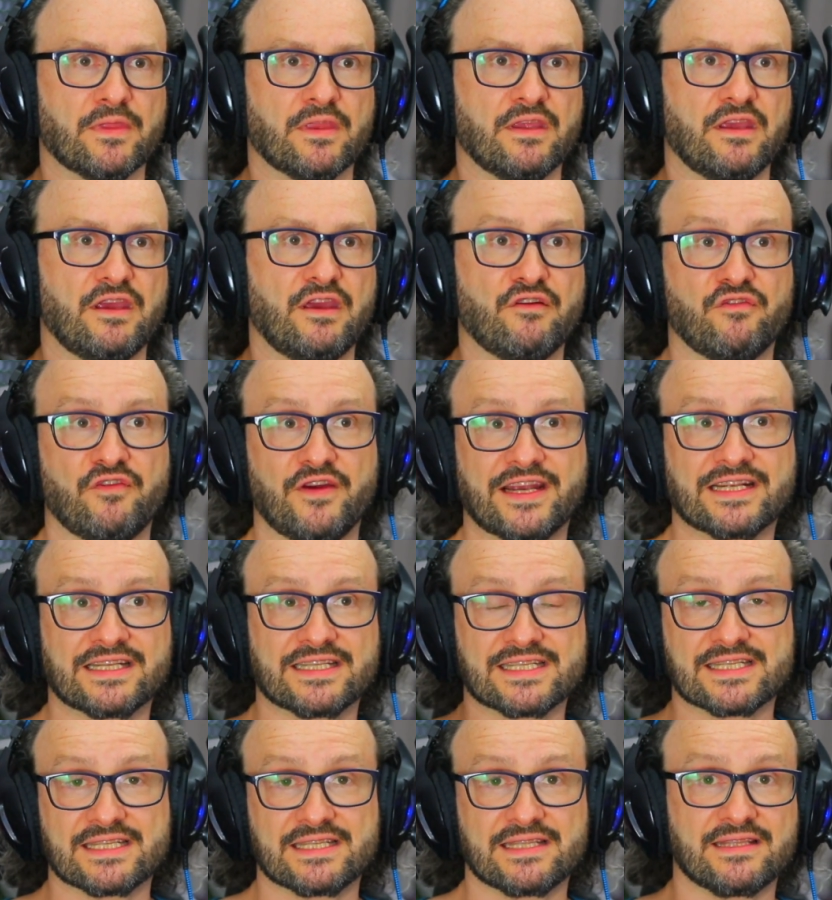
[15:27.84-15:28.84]

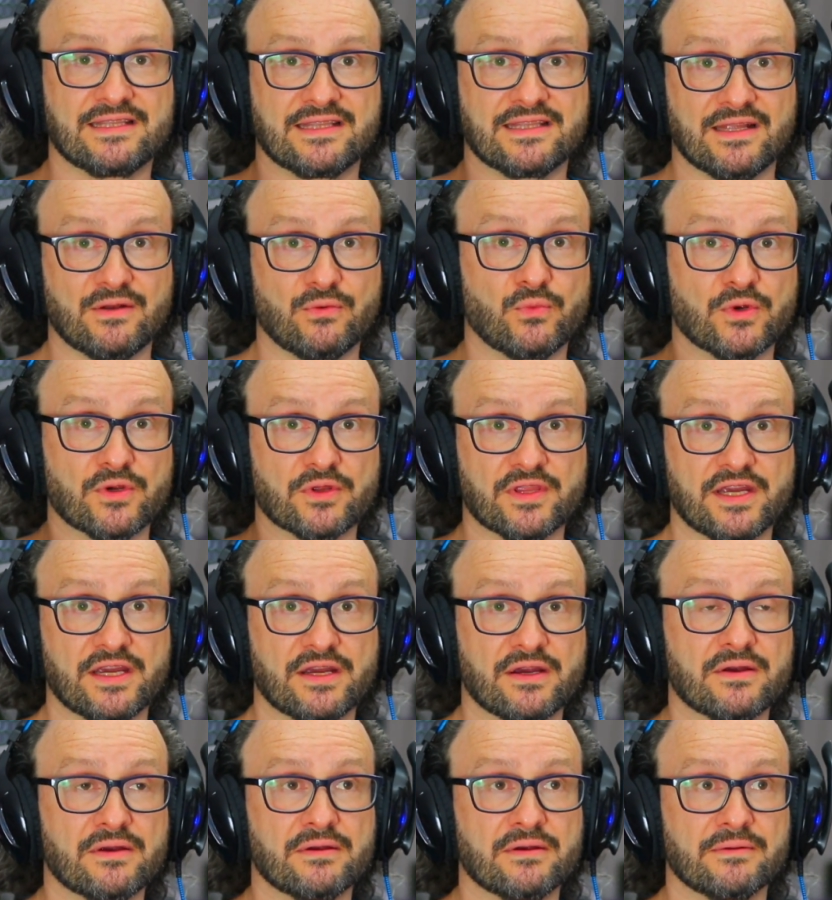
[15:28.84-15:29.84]
effects that were
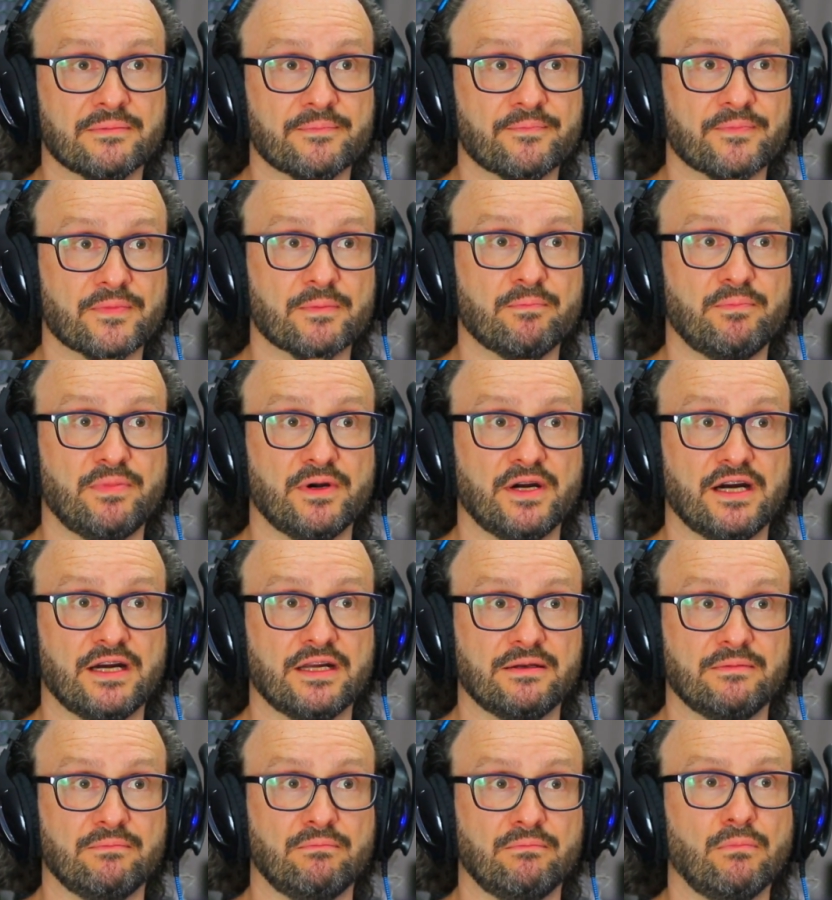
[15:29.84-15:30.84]
there, but
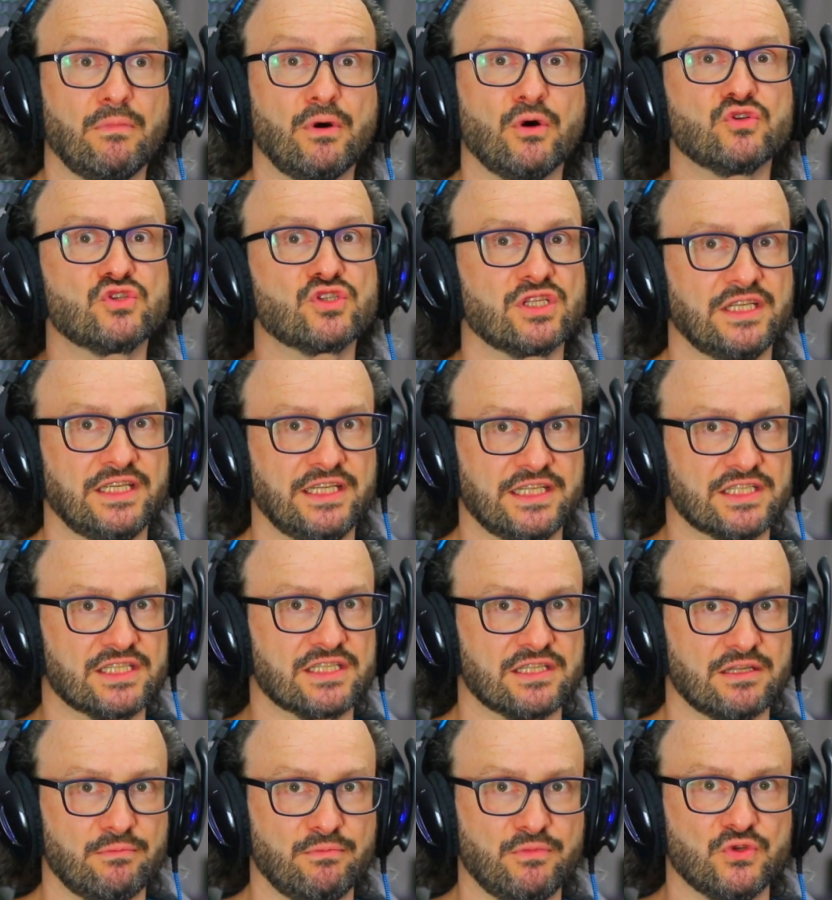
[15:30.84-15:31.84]
mostly it's
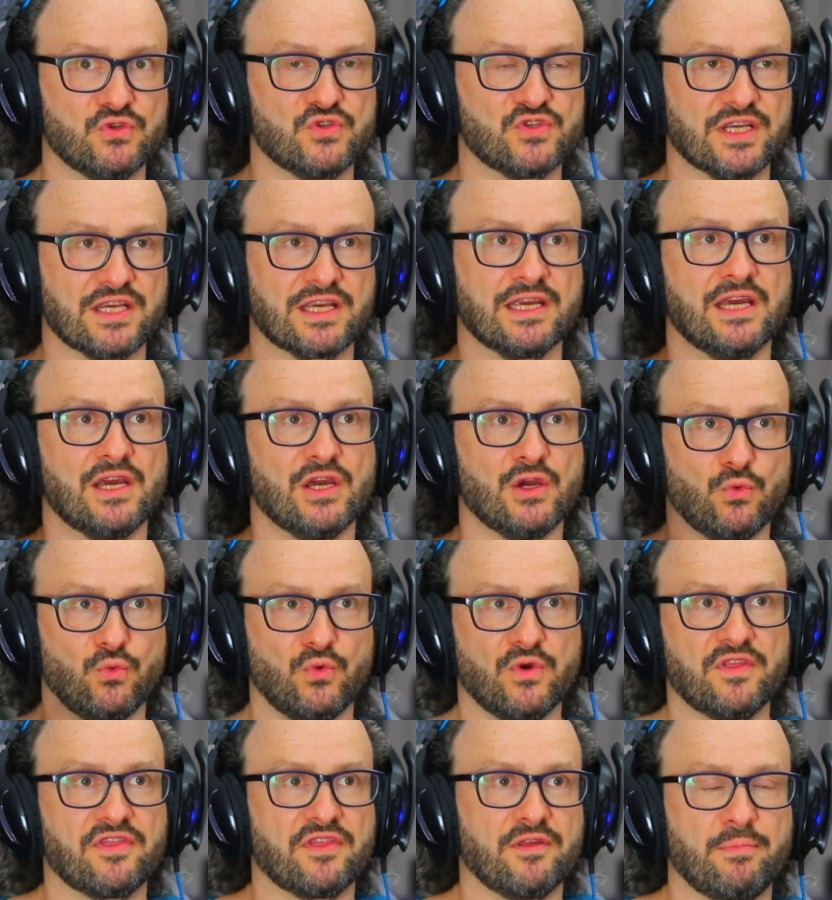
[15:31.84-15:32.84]
the music
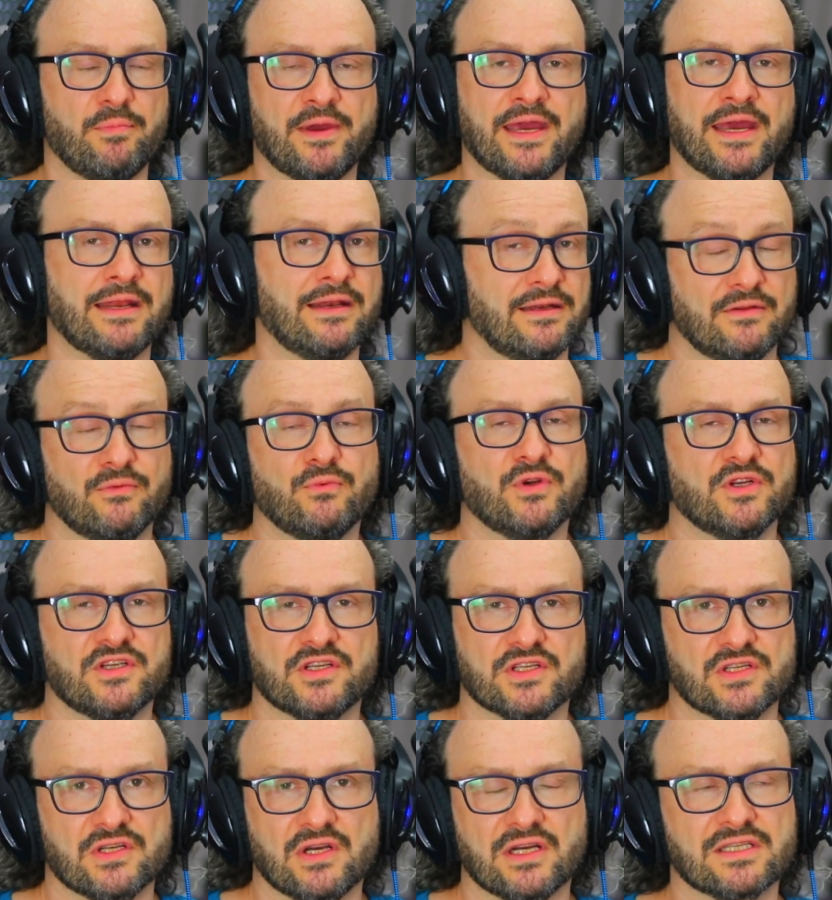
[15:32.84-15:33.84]
with the band, which
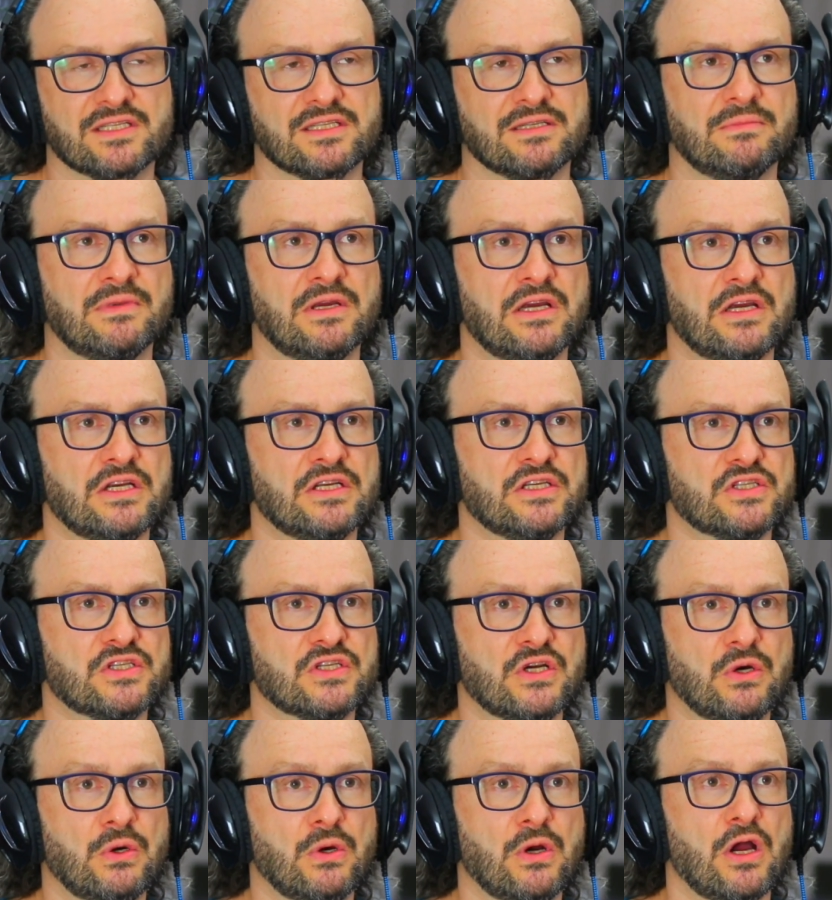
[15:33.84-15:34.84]
is awesome.
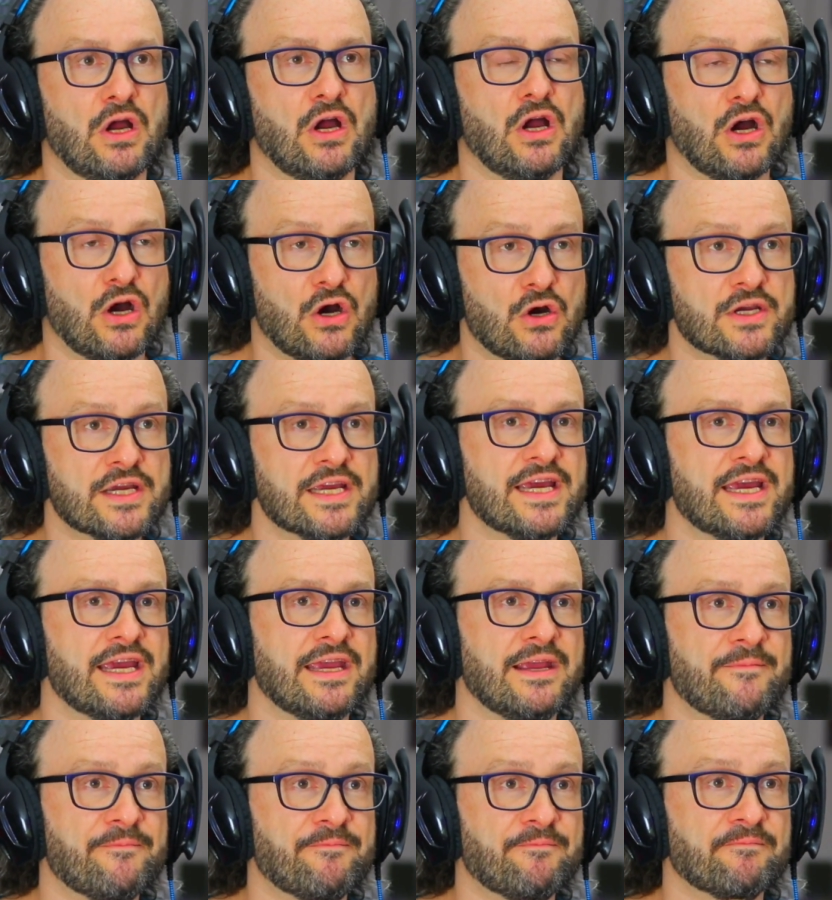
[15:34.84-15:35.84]
So okay,